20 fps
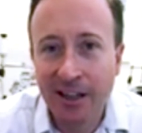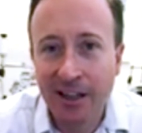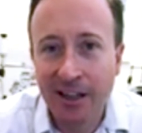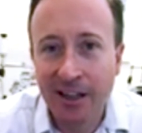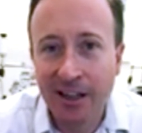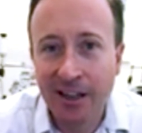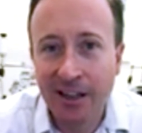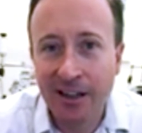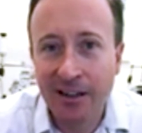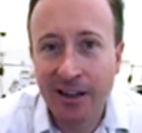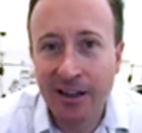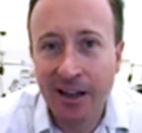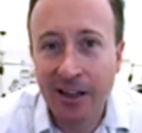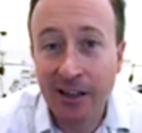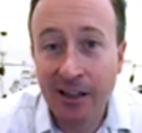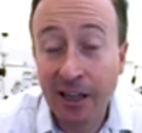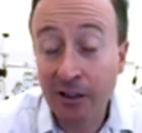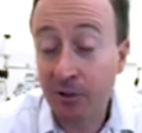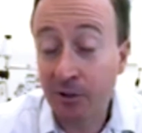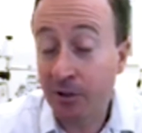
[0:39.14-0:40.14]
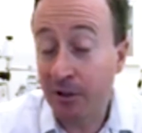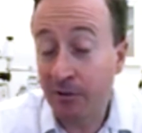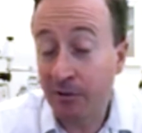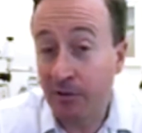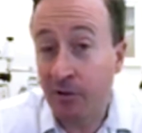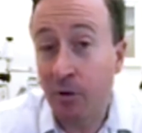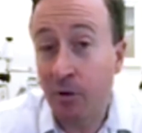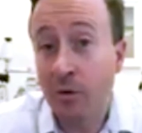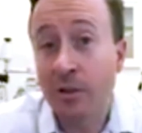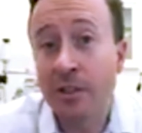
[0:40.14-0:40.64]
And looking
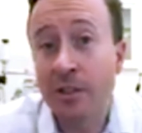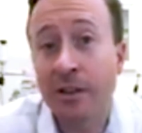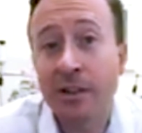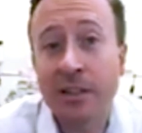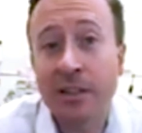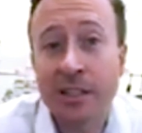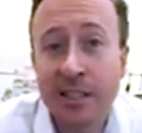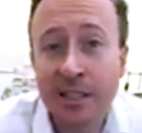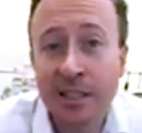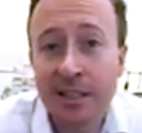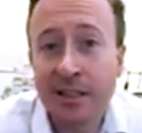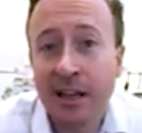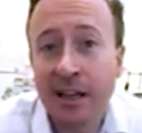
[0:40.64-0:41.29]
forwards, I can see